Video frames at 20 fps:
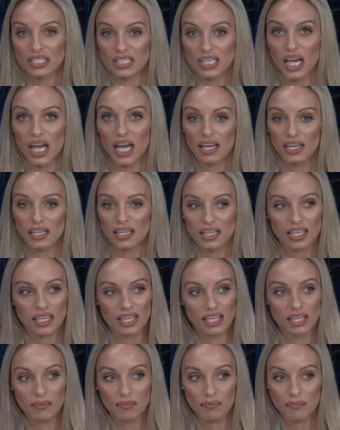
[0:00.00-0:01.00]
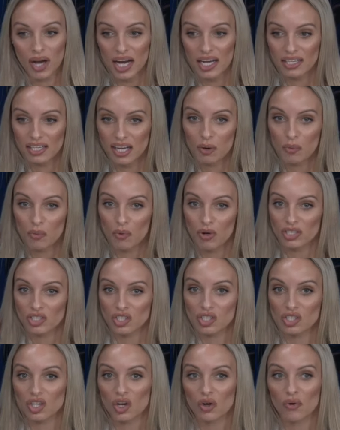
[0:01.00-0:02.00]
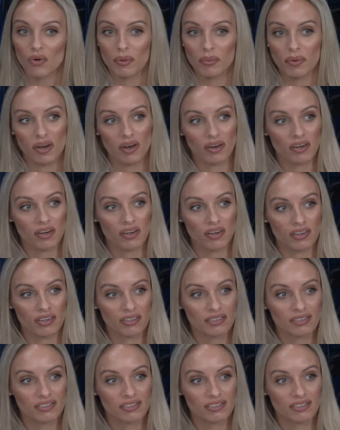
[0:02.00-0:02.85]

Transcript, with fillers: that he might not want to know about her.